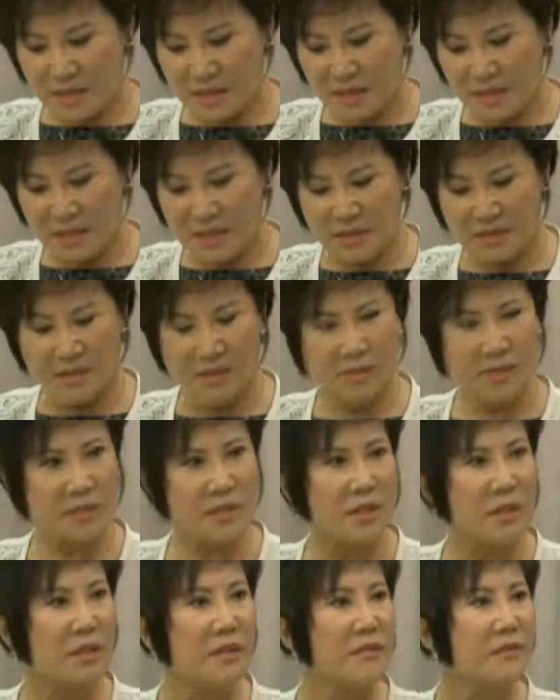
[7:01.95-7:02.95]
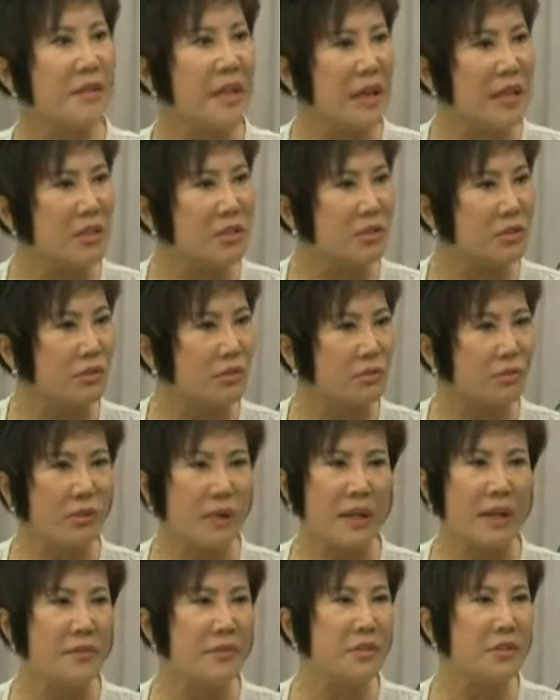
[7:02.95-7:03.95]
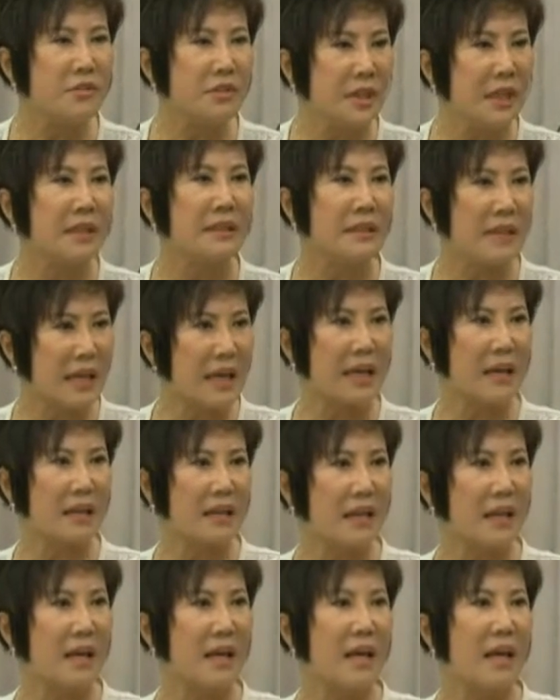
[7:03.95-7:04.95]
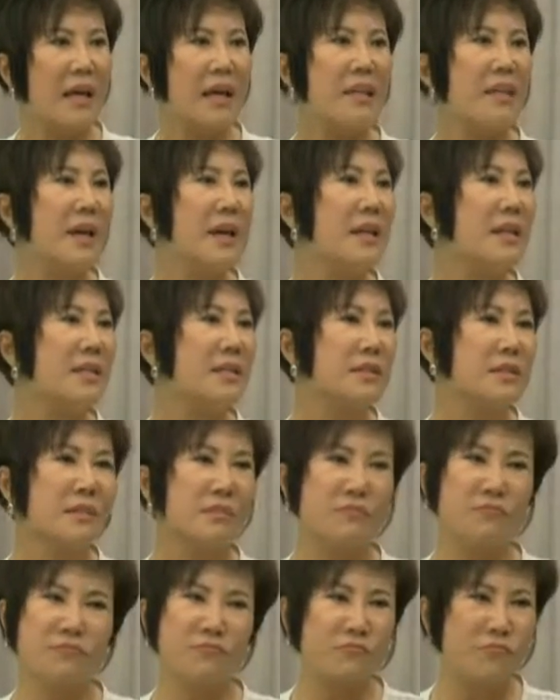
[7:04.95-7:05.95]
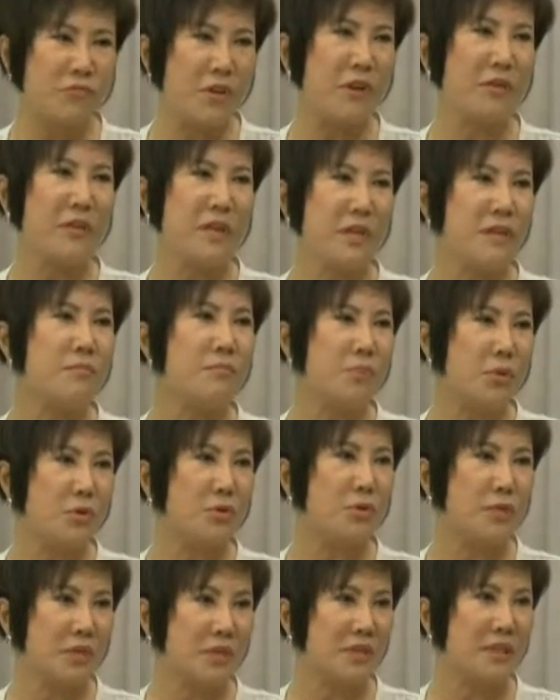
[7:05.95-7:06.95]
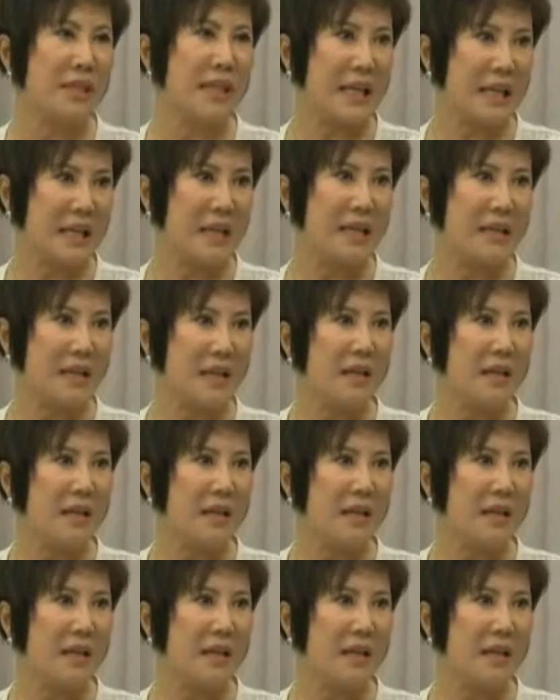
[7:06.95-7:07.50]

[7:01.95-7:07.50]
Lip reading: get a certification, whatever you can get. That is a very important to get it.